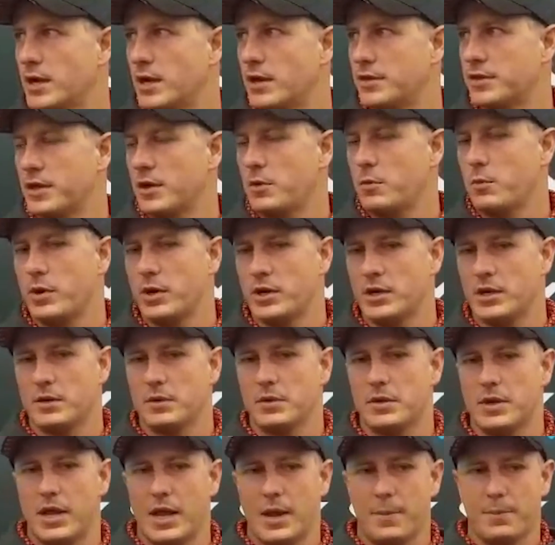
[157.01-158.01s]
I think when it
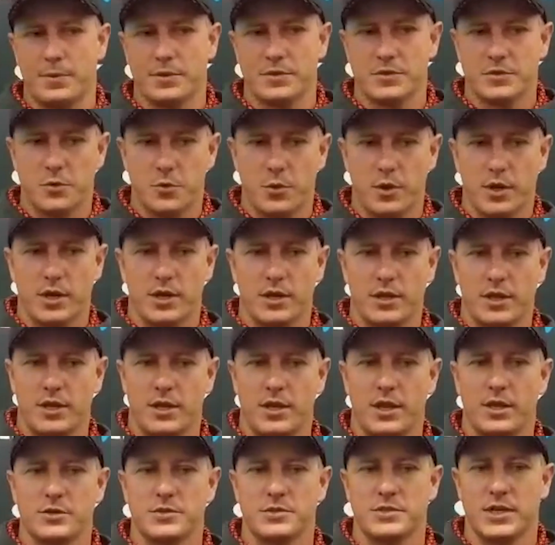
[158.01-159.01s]
happens quicker,
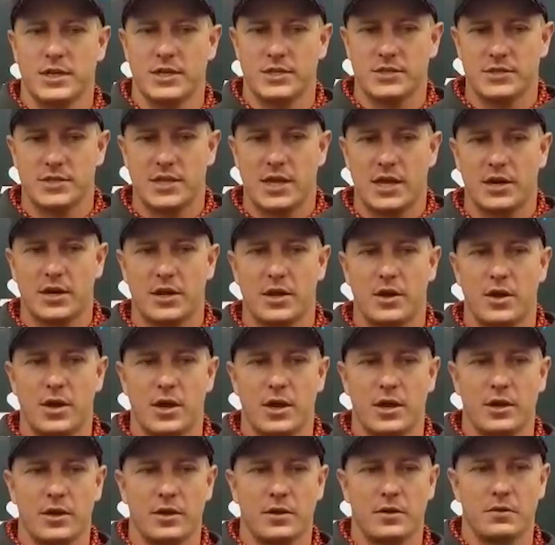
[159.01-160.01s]
then those nicks start
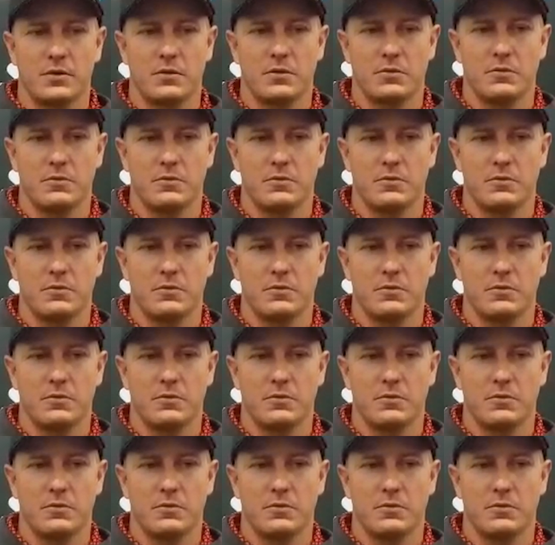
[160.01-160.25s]
going